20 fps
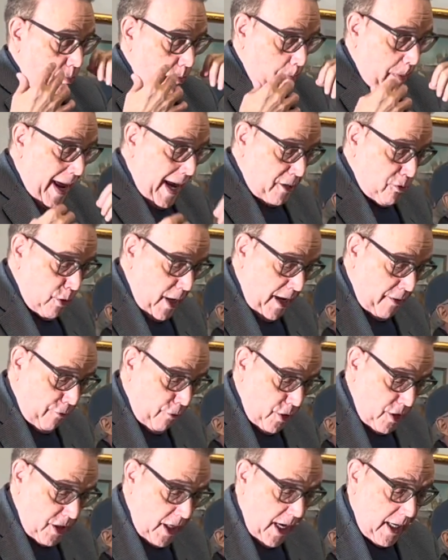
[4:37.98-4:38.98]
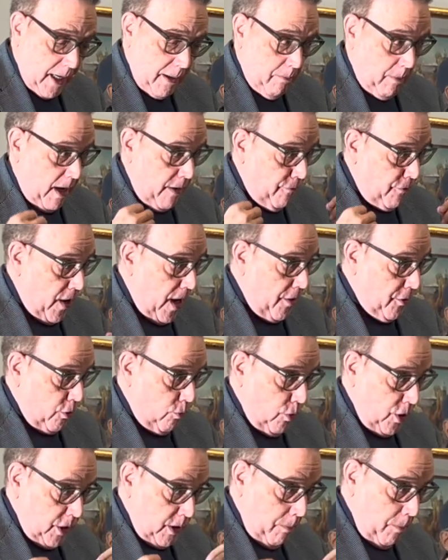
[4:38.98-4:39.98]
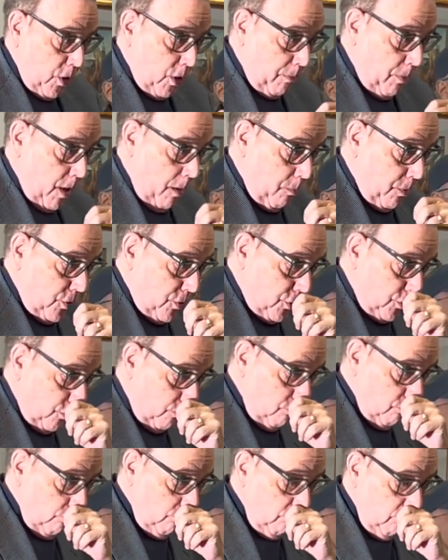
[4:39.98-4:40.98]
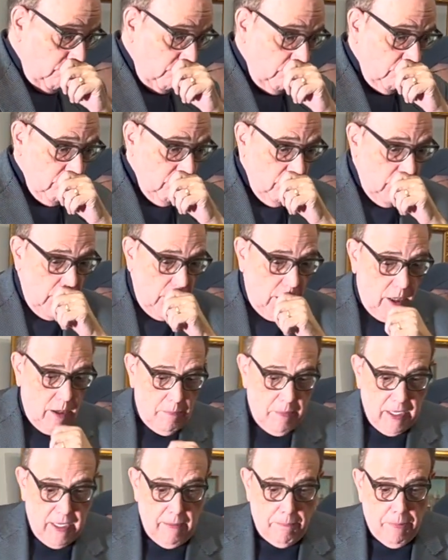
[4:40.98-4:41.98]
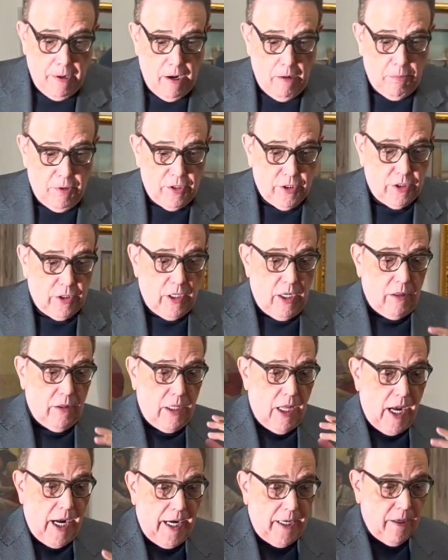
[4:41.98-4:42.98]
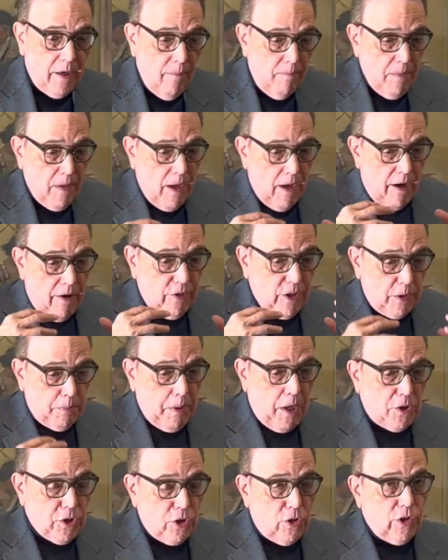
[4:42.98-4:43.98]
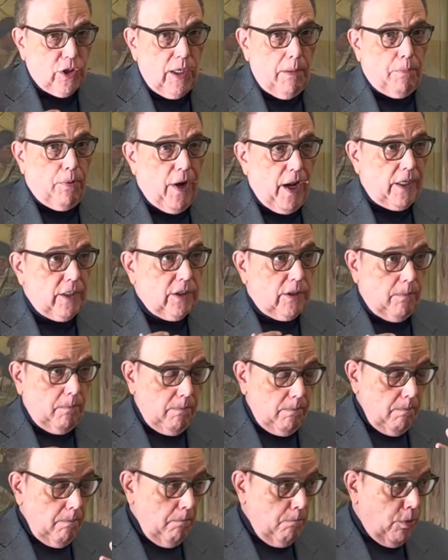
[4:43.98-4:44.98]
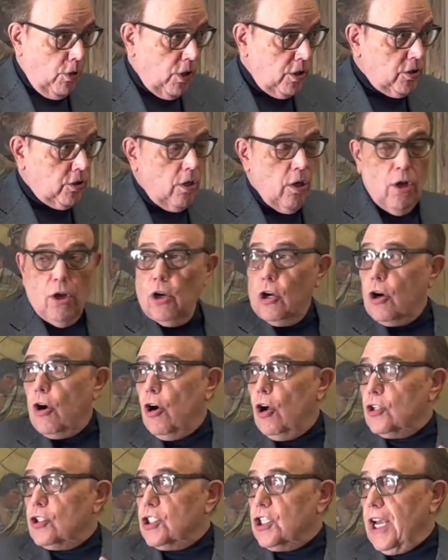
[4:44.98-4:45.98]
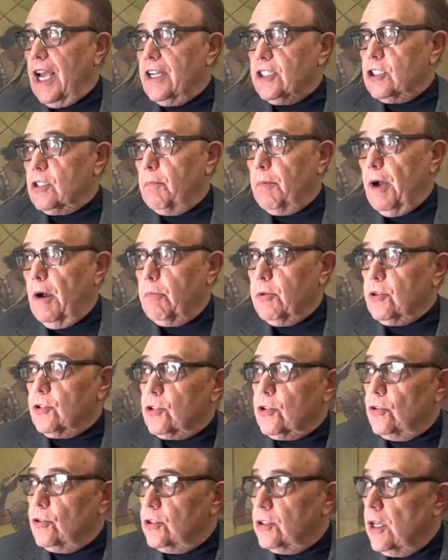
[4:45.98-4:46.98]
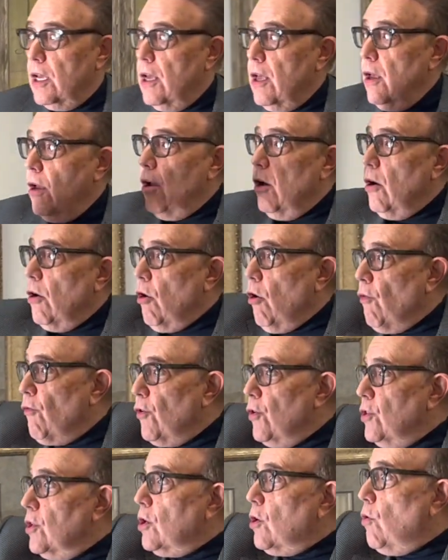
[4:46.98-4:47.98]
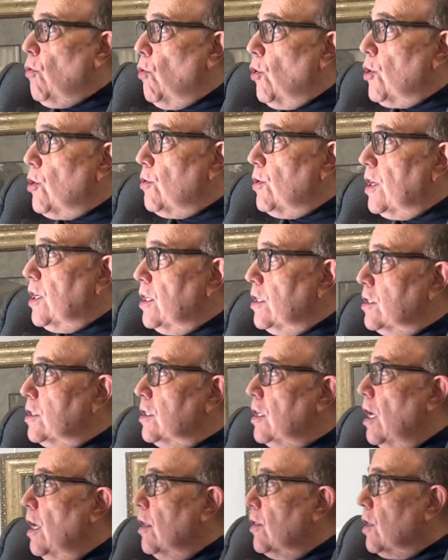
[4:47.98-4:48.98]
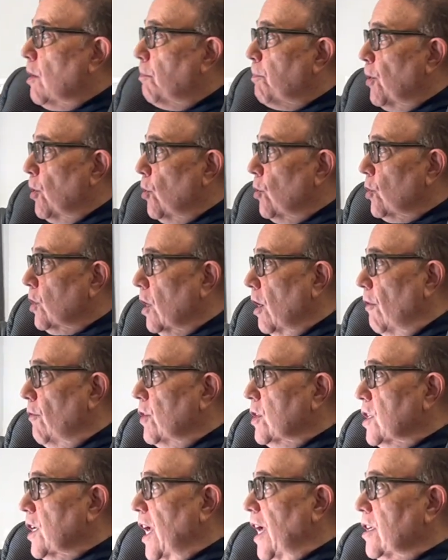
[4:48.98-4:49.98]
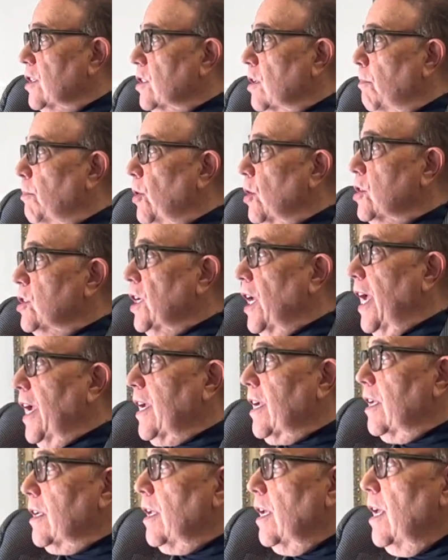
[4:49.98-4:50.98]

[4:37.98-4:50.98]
backtrack for a second, my father was a book publisher. He published a line of specialty press books called Shasta Publishers. Over in the corner is the birth of a Shasta book jacket.